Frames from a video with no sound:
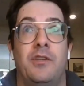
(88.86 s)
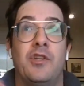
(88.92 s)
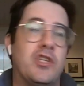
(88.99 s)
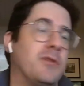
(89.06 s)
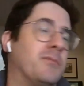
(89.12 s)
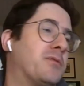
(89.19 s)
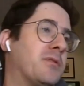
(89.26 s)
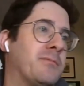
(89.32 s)

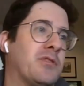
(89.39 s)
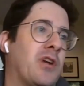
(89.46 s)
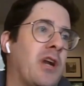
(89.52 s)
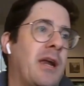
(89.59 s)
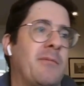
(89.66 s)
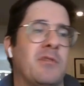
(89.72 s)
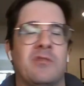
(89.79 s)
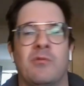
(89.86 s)
YouTube
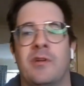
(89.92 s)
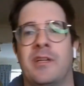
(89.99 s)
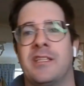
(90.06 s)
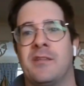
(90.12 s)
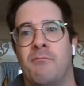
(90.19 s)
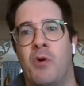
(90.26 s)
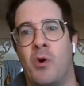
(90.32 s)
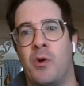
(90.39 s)
subscribers will
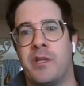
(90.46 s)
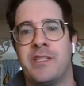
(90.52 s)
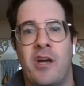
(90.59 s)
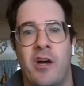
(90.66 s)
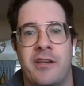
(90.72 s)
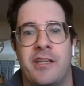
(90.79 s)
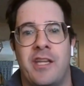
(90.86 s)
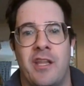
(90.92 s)
get some bonus
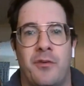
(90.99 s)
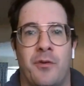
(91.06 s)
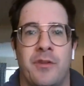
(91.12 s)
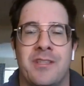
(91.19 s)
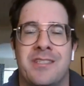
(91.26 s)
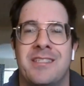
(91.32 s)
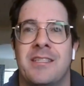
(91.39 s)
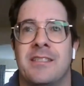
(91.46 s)
content through
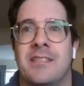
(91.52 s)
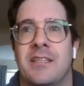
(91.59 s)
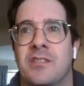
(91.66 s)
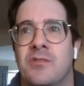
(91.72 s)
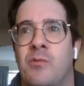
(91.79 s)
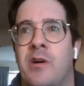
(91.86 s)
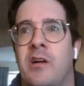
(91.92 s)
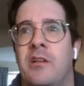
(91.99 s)
the season
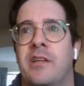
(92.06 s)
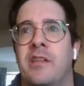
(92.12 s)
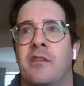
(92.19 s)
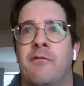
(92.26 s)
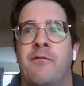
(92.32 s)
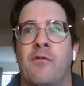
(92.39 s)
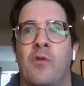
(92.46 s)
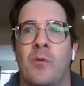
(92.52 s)
as well in
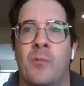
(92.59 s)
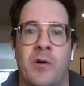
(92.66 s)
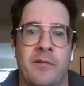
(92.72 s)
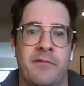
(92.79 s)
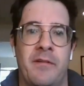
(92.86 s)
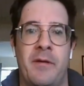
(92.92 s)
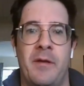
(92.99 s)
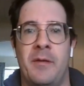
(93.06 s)
the form
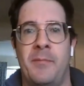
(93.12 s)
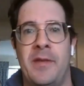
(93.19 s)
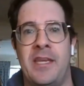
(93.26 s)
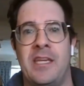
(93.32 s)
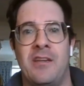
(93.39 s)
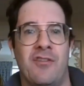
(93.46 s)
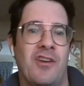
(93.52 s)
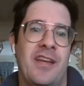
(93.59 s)
of
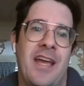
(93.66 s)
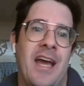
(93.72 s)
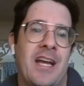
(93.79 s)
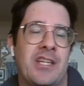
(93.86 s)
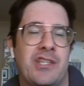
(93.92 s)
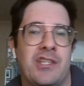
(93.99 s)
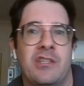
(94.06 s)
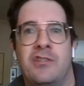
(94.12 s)
immediate
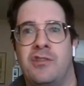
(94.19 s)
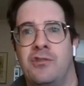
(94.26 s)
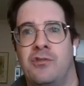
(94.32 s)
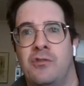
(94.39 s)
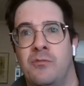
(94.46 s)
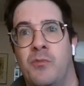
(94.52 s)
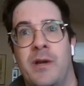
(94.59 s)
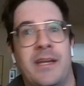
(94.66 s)
reaction
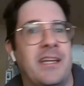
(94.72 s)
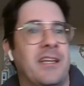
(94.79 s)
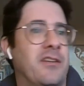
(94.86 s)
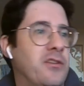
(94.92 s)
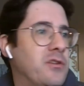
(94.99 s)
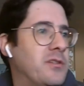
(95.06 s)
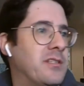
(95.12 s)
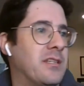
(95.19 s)
to breaking
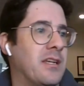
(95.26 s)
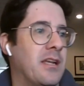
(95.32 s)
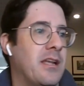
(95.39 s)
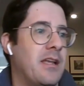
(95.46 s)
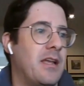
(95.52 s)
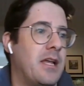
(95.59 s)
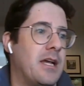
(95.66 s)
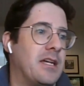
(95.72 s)
news
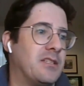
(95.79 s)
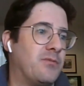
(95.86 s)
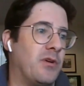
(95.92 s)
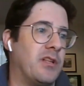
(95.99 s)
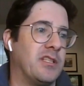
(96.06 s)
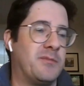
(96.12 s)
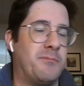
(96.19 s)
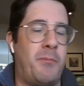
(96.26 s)
as
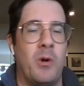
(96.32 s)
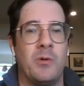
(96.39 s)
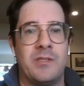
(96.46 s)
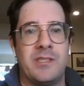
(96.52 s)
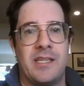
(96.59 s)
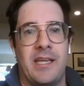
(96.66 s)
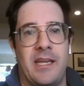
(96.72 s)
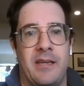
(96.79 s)
well as
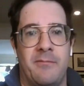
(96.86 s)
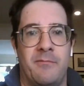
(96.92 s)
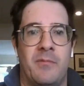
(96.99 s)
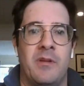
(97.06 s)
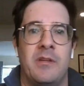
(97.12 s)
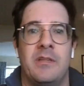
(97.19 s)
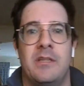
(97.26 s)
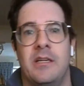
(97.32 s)
post-game
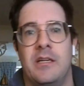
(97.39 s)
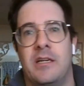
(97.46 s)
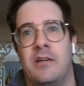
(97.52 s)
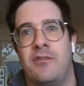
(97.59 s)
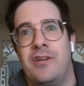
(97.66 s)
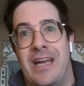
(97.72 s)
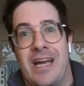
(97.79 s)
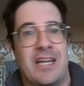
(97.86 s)

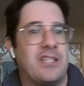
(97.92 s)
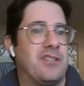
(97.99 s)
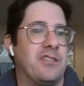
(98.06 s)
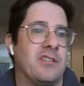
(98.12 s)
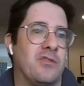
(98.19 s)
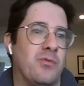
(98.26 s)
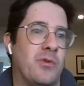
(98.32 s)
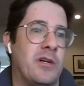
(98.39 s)

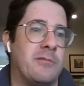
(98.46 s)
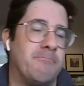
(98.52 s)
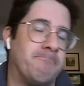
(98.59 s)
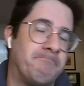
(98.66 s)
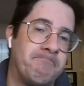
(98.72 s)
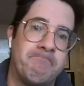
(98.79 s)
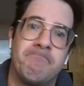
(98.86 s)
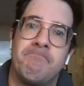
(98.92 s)
reactions as
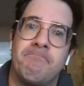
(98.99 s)
well.